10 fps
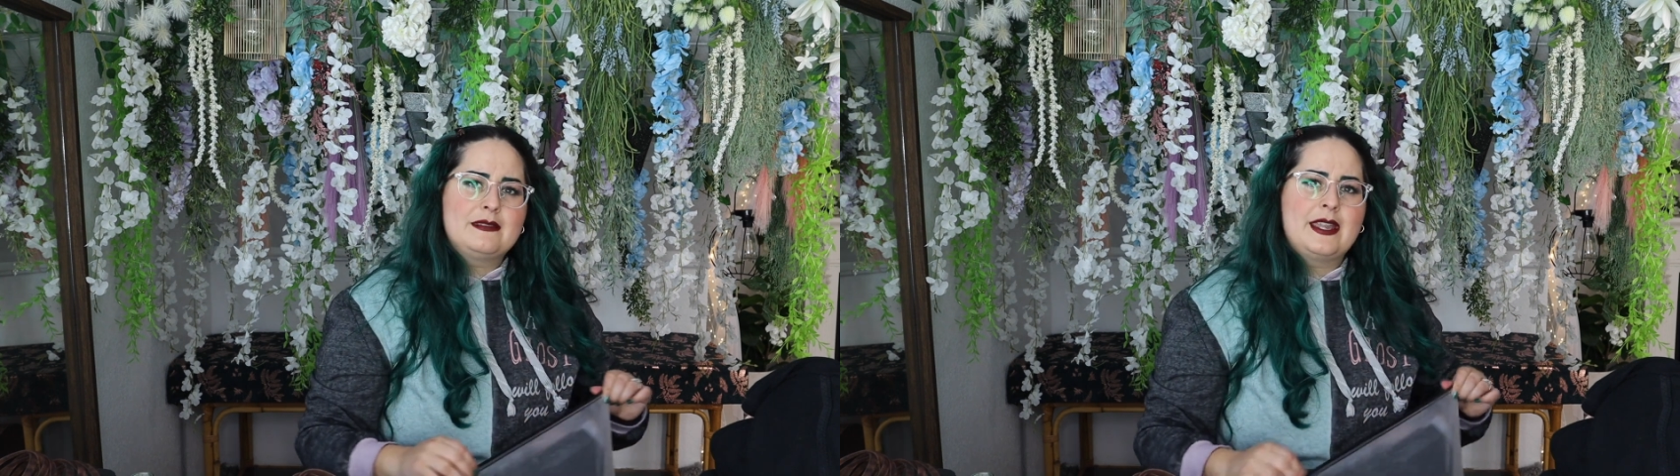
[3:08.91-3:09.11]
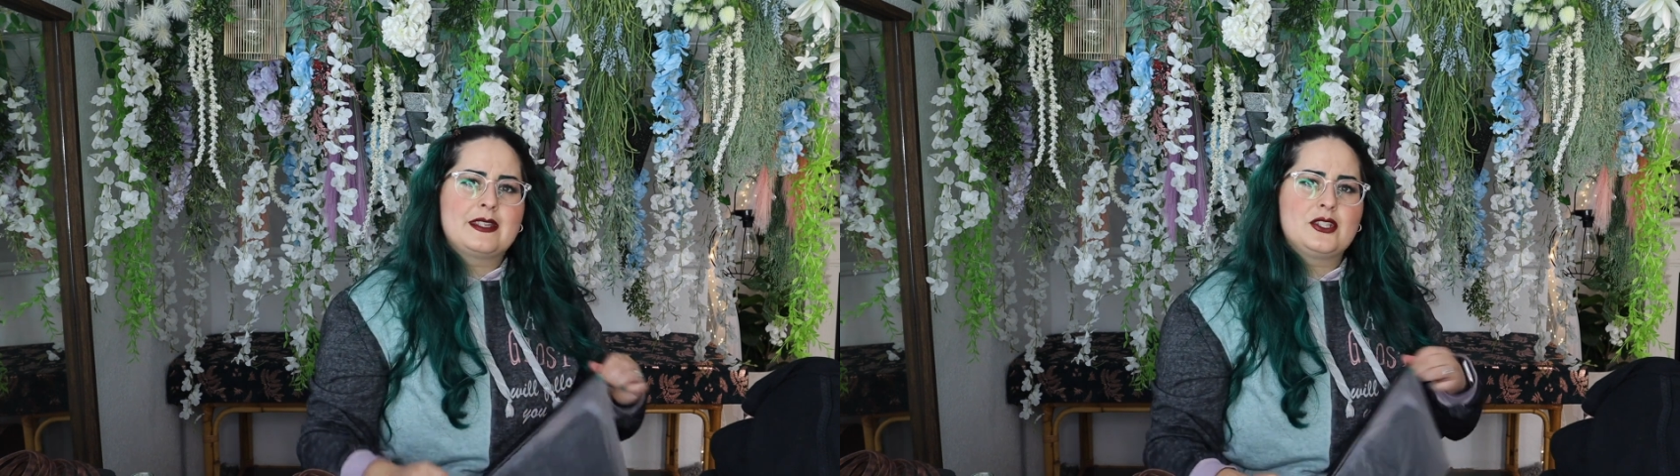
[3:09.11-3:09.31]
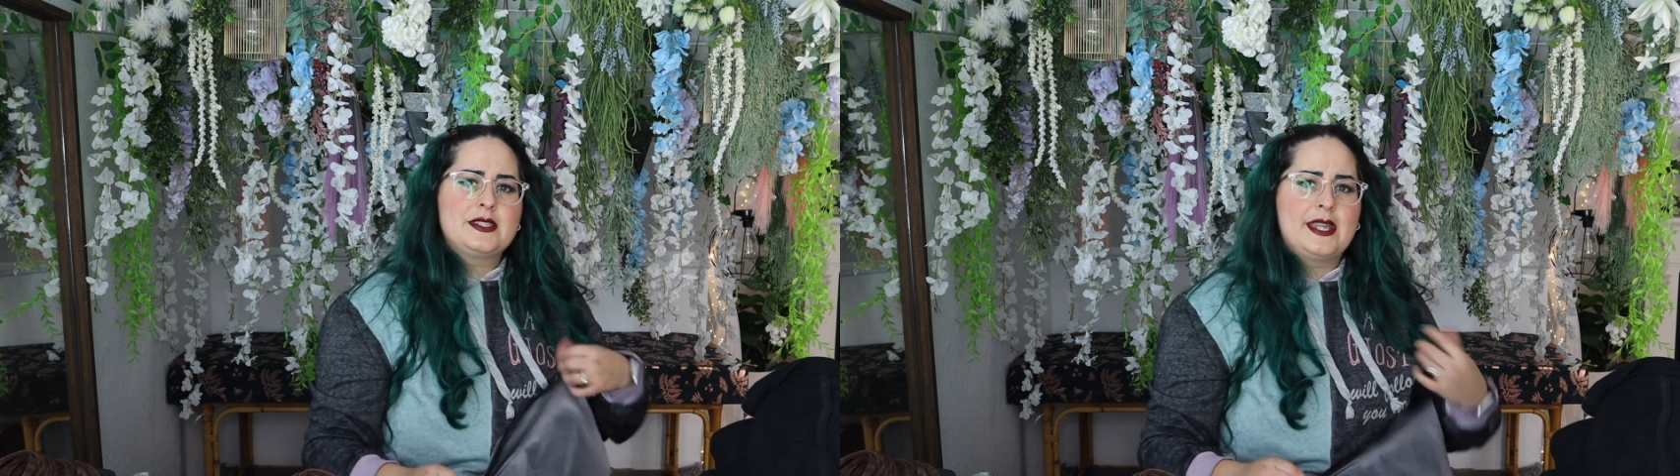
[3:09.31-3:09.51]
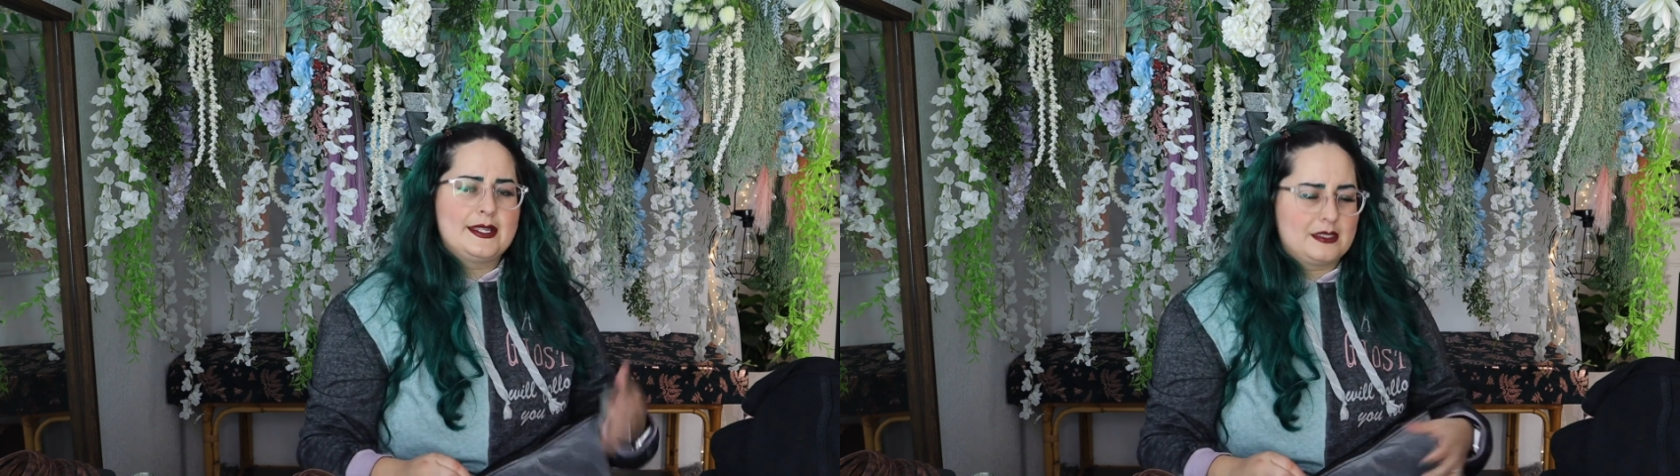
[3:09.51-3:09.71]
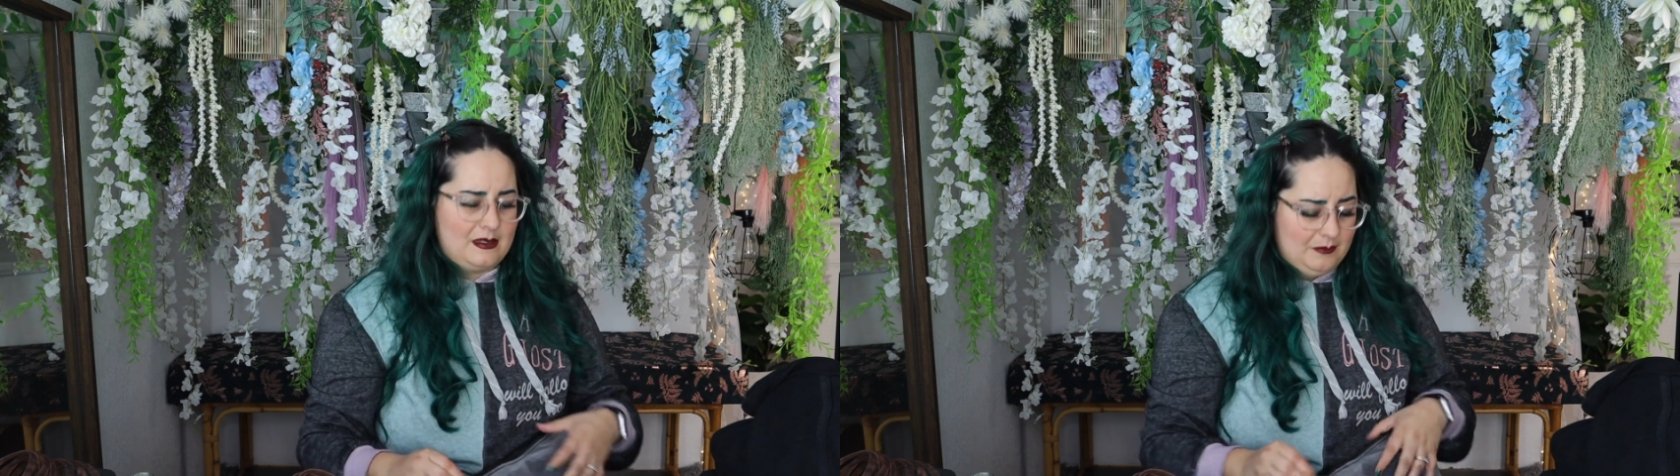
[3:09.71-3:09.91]
like just
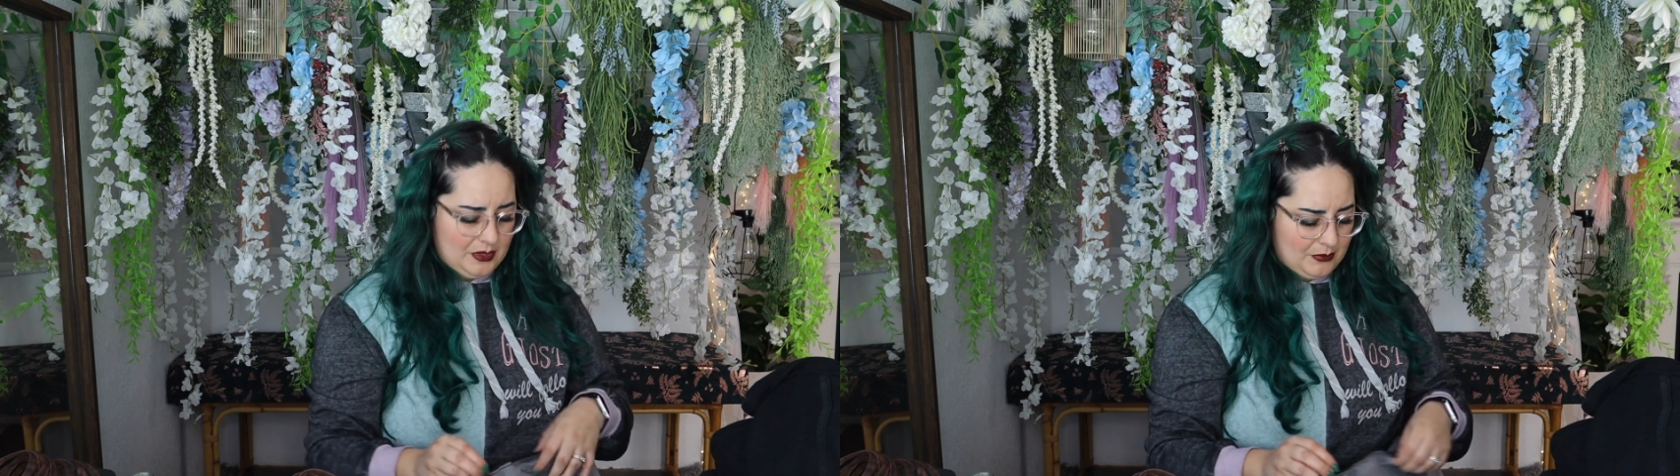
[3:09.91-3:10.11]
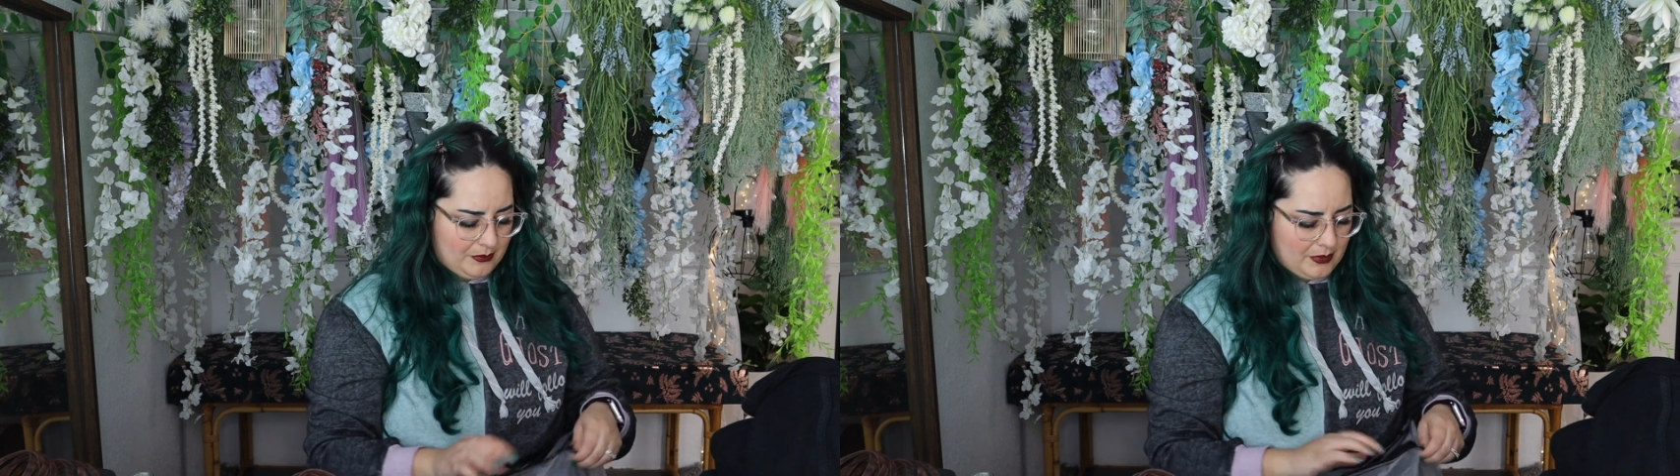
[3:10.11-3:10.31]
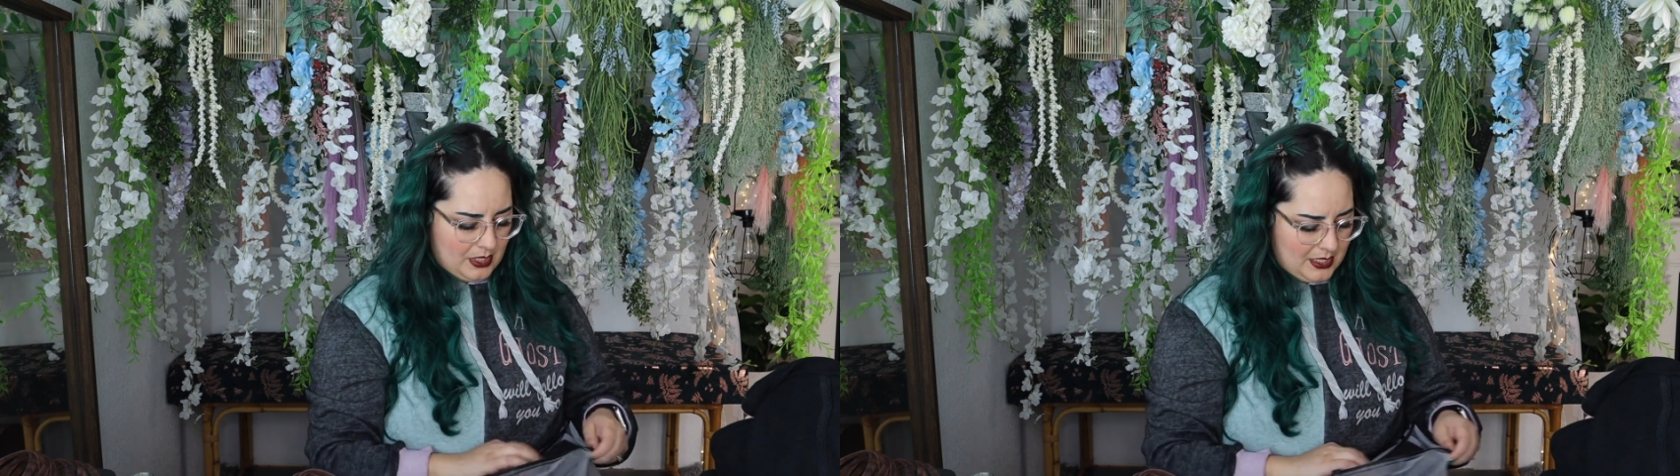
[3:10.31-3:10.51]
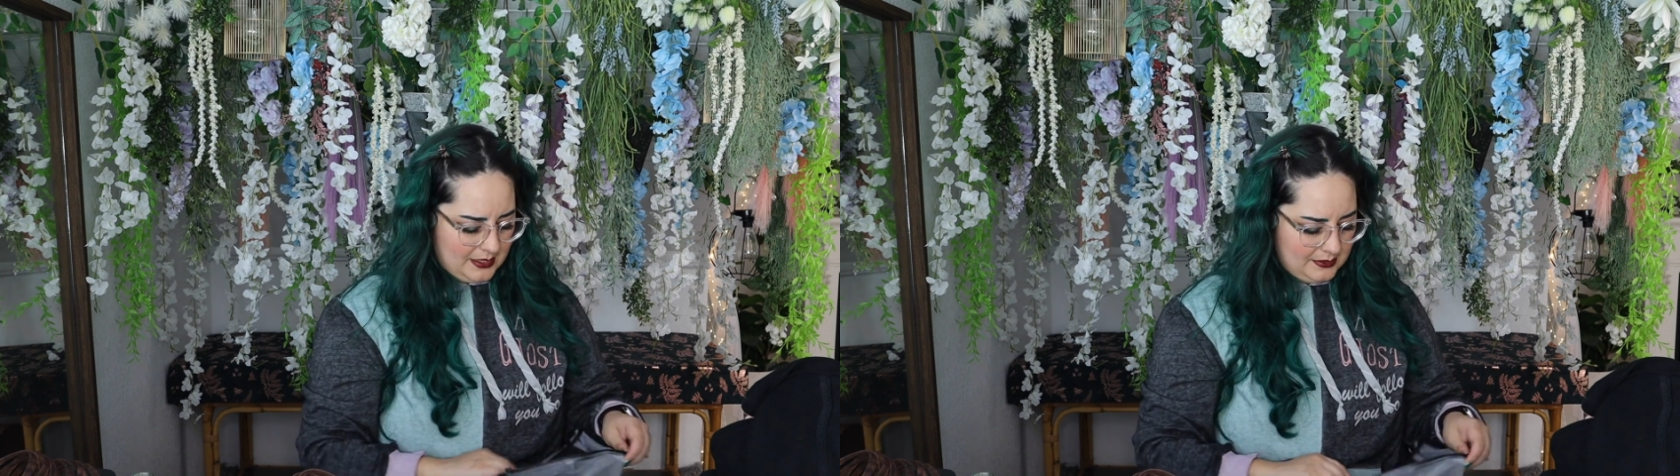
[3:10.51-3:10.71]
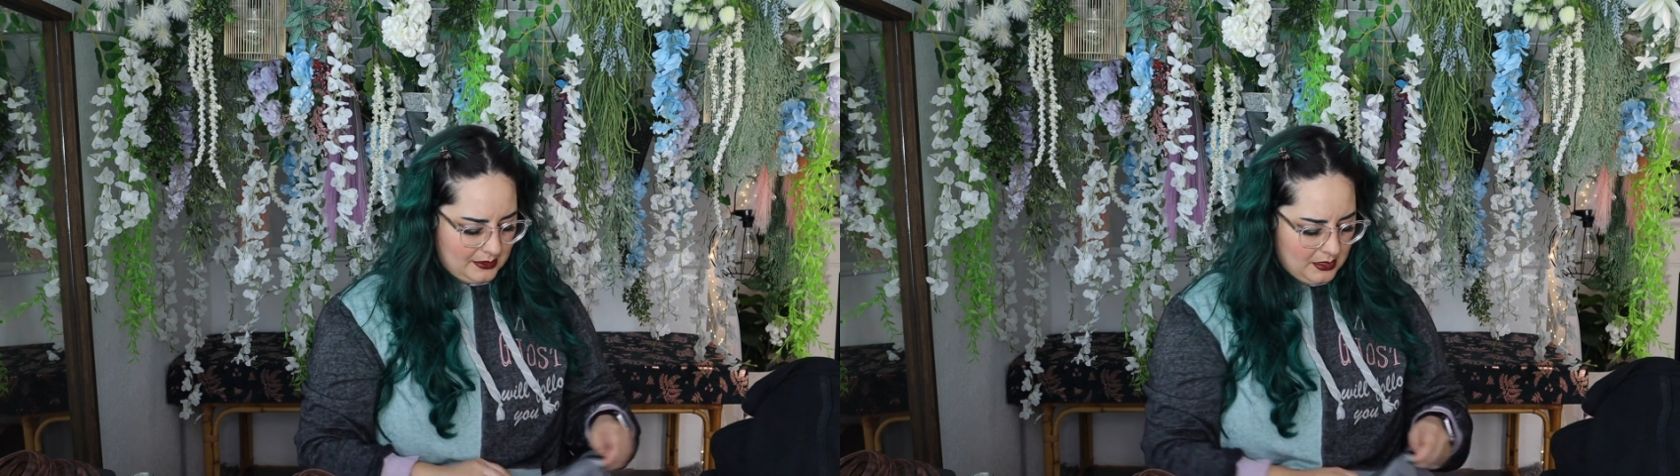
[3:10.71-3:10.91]
nice comfortable
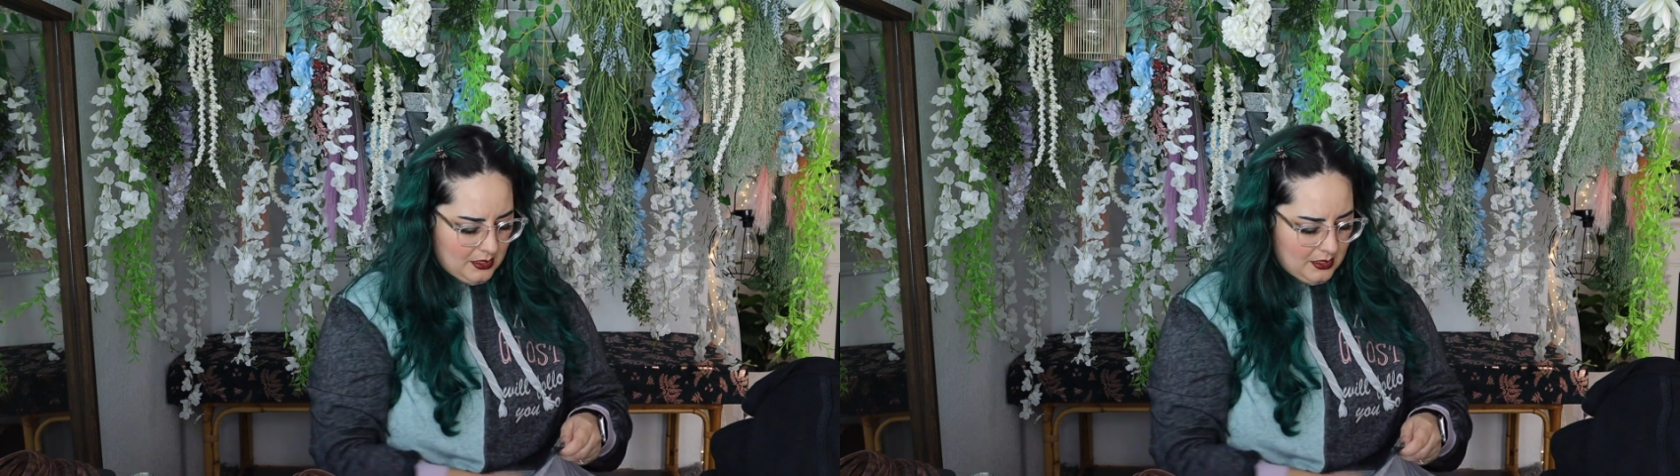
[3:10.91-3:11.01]
bras.